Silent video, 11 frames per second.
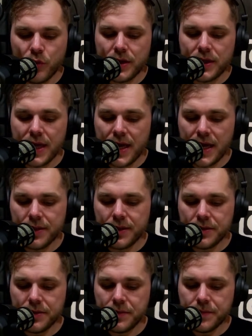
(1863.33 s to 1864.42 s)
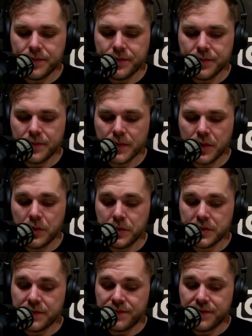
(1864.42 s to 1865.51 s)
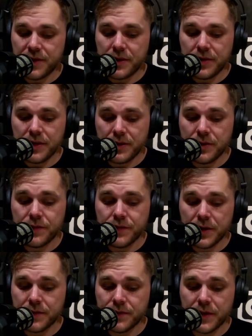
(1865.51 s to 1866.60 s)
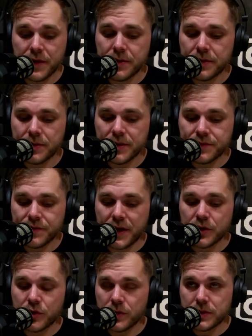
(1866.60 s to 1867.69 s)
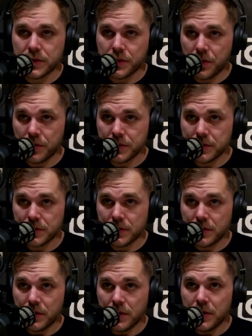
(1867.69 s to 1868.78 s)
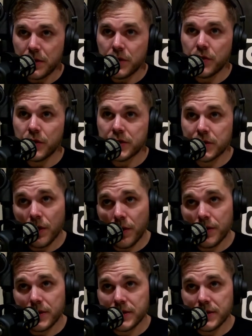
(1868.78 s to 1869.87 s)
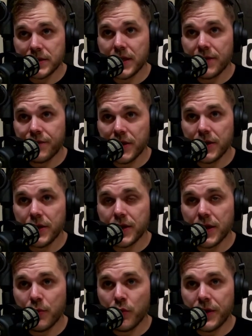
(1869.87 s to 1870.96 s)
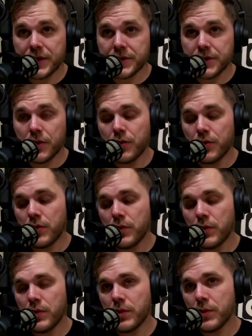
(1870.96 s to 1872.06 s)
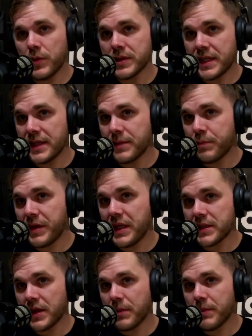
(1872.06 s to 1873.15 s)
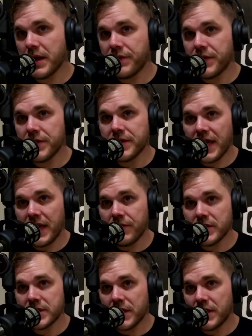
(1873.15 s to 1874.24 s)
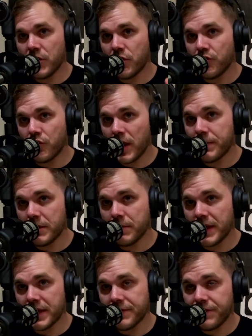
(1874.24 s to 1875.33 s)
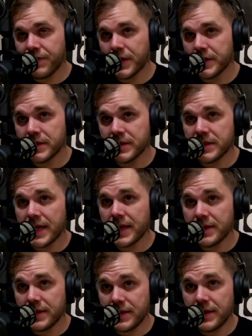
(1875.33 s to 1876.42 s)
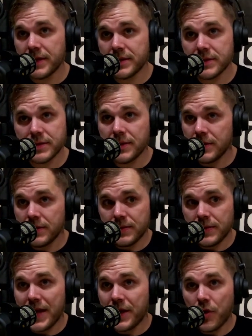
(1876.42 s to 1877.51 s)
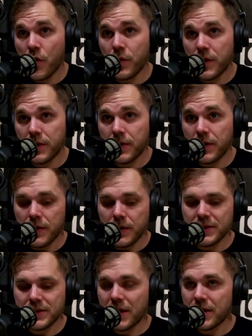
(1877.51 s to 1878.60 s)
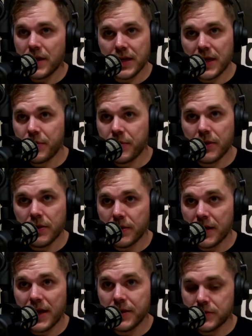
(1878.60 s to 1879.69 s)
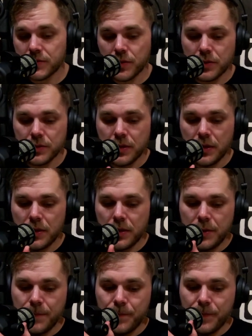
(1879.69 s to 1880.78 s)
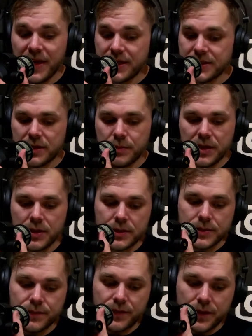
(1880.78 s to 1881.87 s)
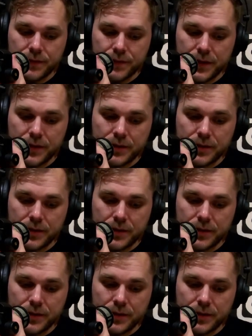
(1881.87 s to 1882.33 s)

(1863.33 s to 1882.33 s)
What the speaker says: Allen, who is a very good fucking fighter, is fighting Chris Curtis. Chris Curtis is that fella a couple weeks ago who was getting pieced up by Phil Davis and then dropped him like a fucking sack of dicks out of nowhere. He's got knockout power out of this world. That's going to be an awesome fucking fight.